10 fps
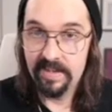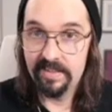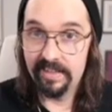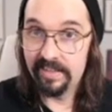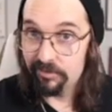
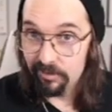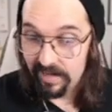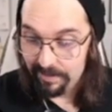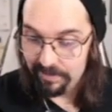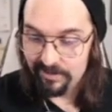Then guess what
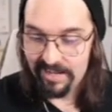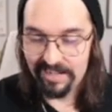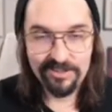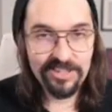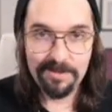happens
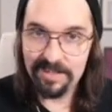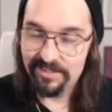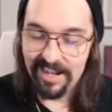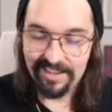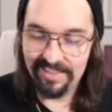next? Same
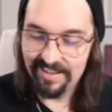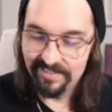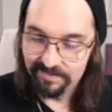exact thing.